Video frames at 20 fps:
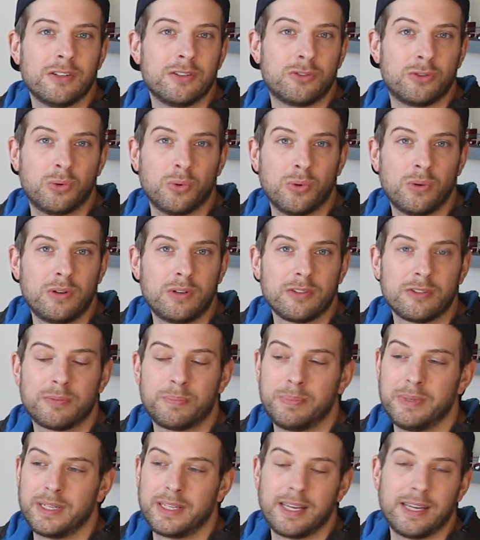tools
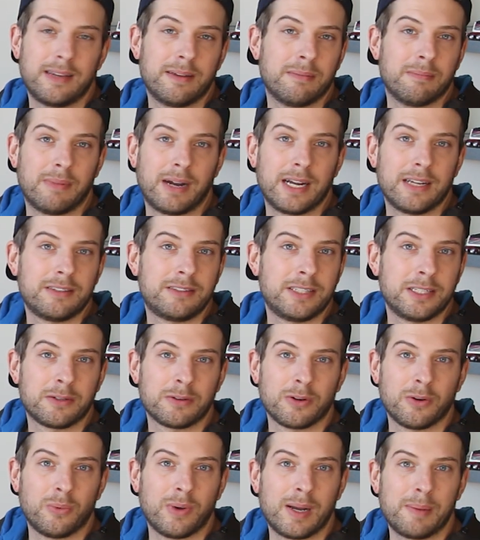became my
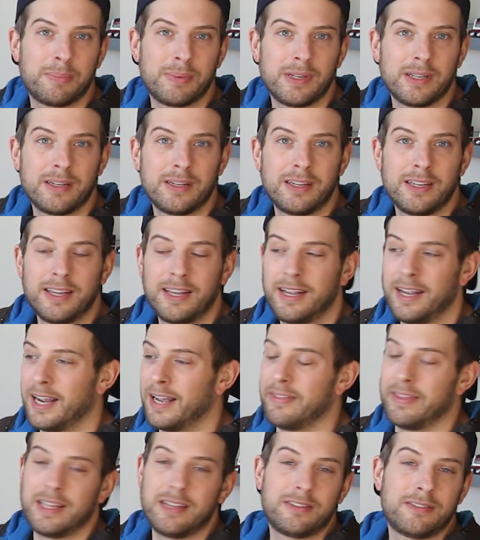secret weapon,
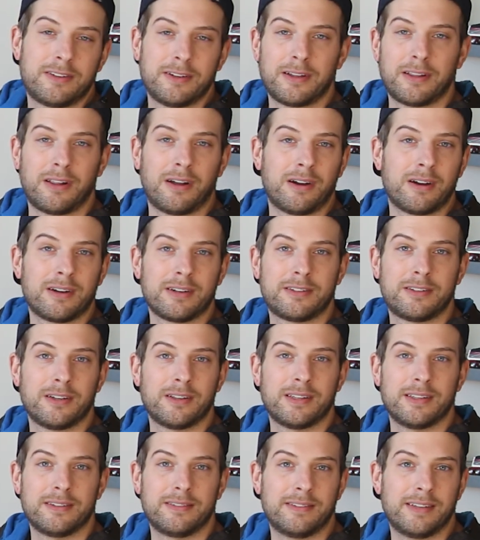and they still are
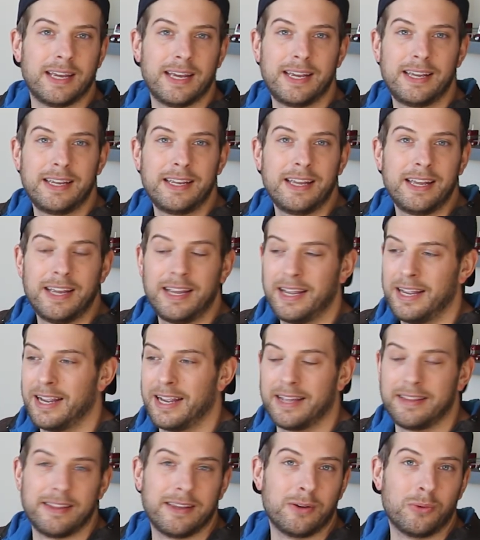till this day,
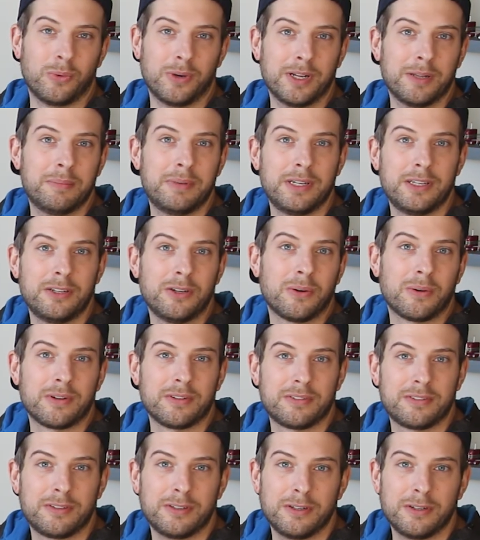and they will be
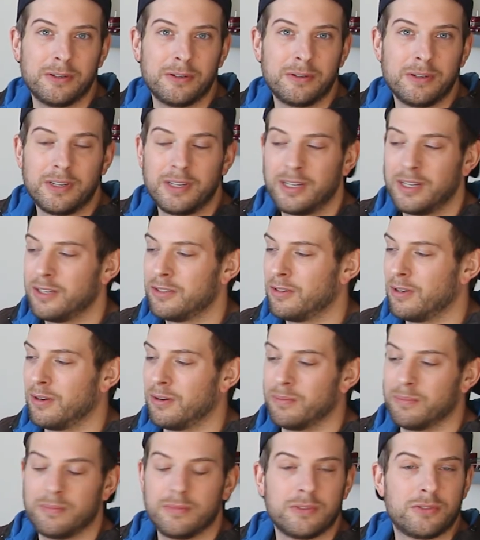yours too.
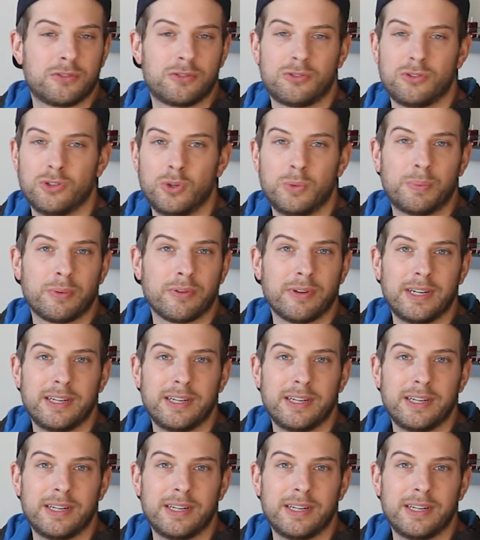So super